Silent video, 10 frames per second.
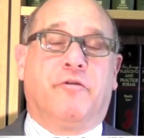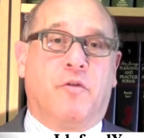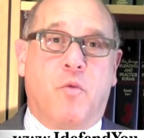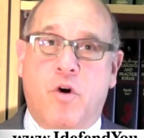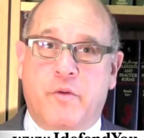
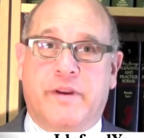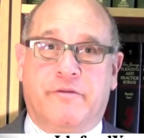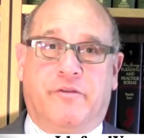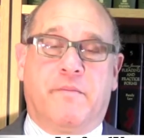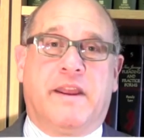For more
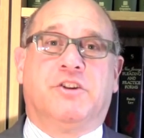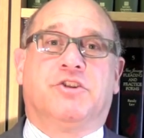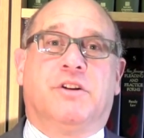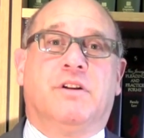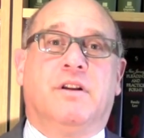
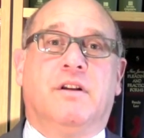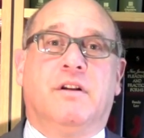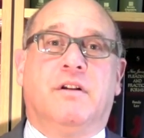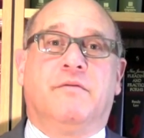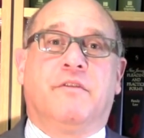information,
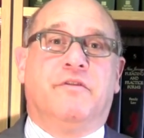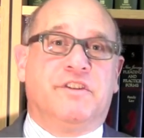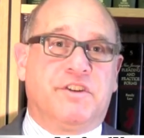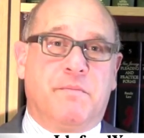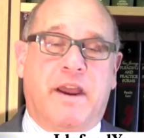
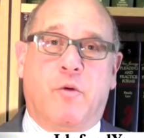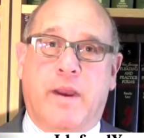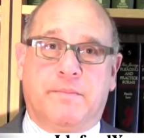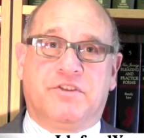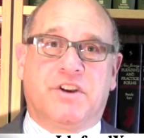visit my
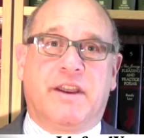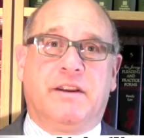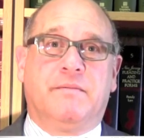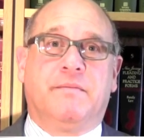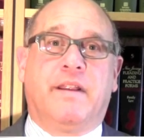
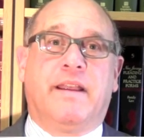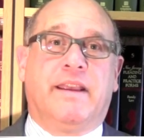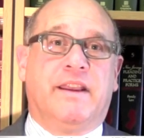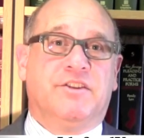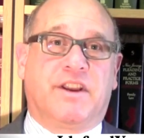website
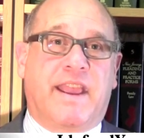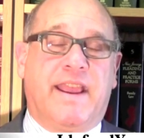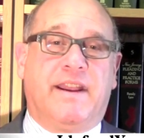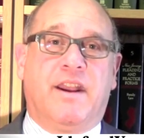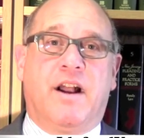
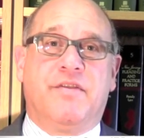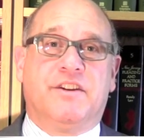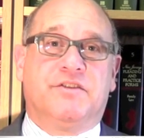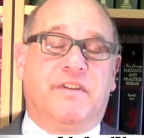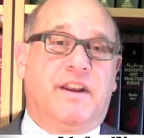indicated on
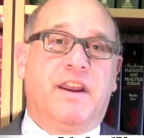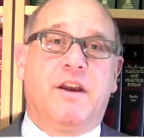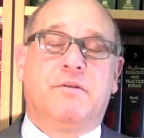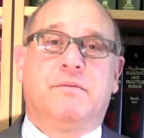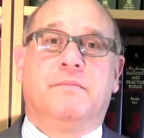this
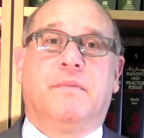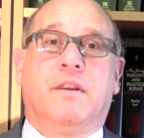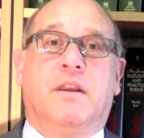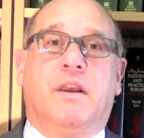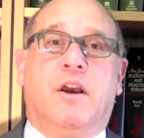video,
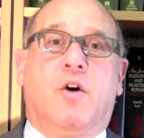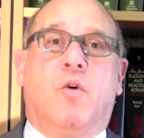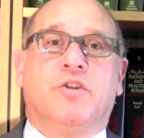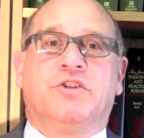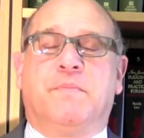
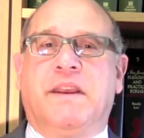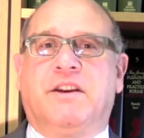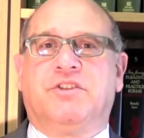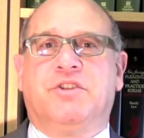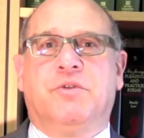or
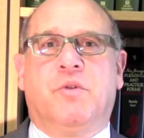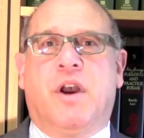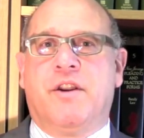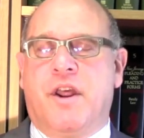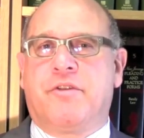speak
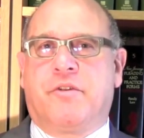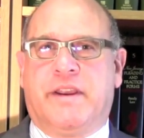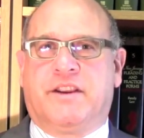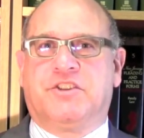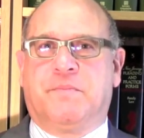to another
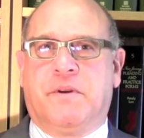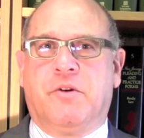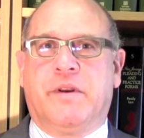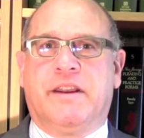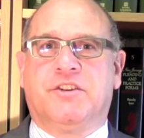
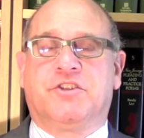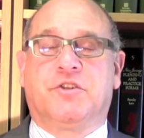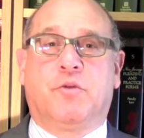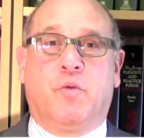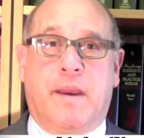
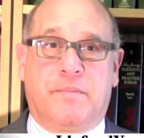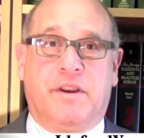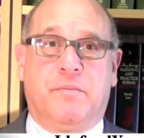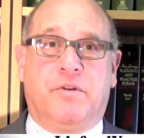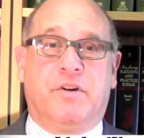experienced,
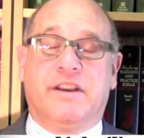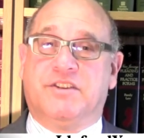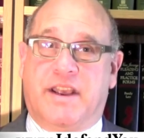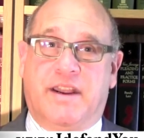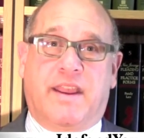reputable,
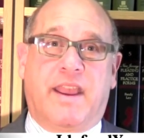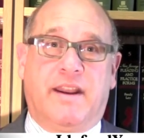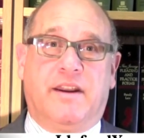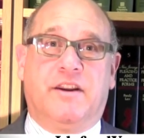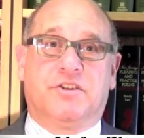and
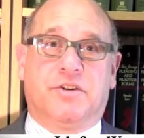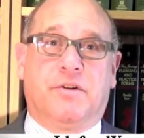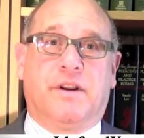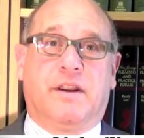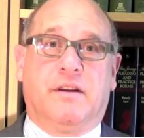dedicated
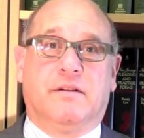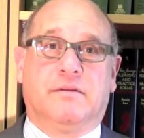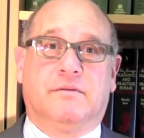attorney.